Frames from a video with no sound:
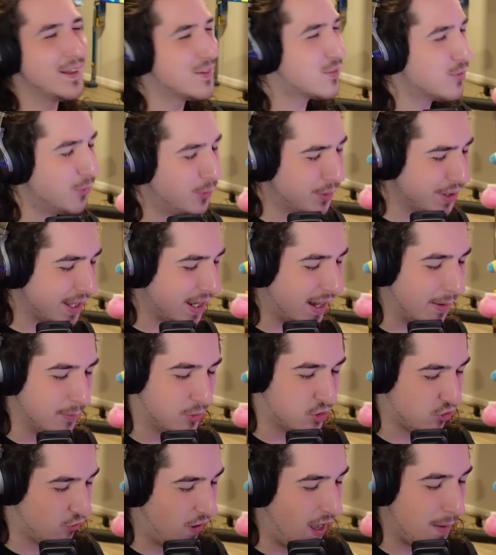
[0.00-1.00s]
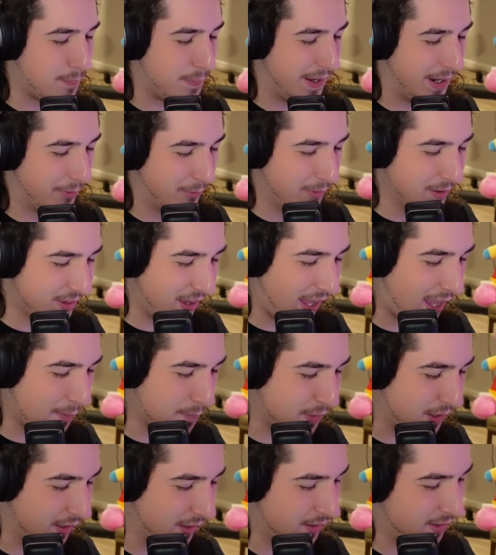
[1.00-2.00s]
swear to God, I'm dropping. What's
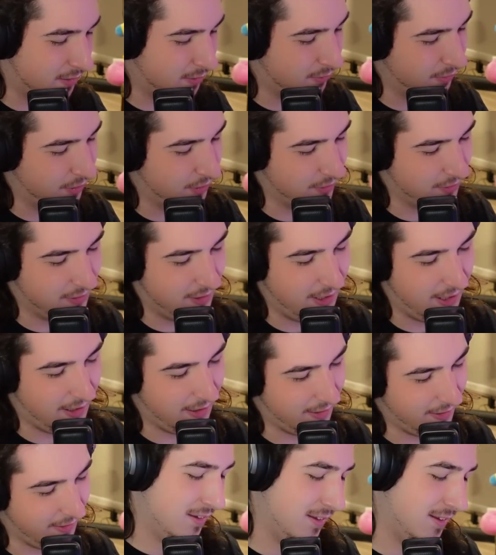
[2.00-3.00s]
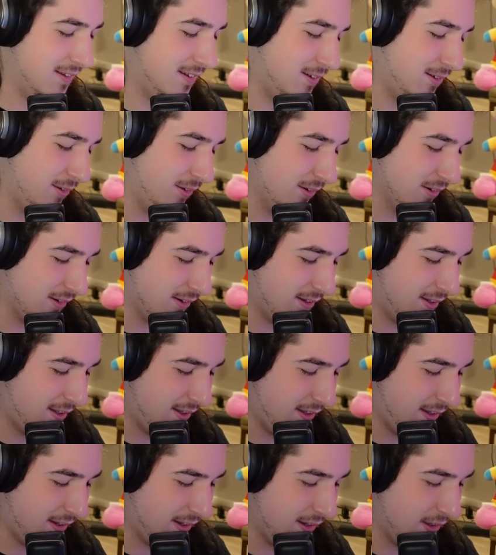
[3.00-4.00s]
happening? Oh, you're kidding. Oh, you're
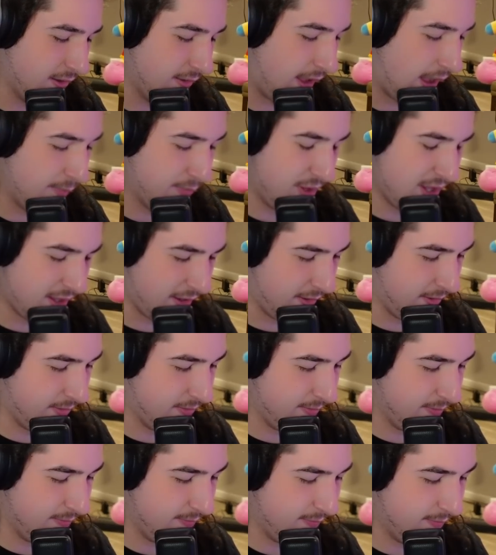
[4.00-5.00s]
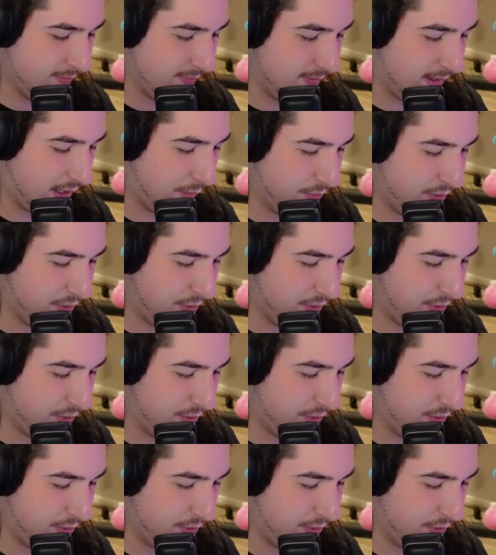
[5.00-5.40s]
kidding. I'm dead. I'm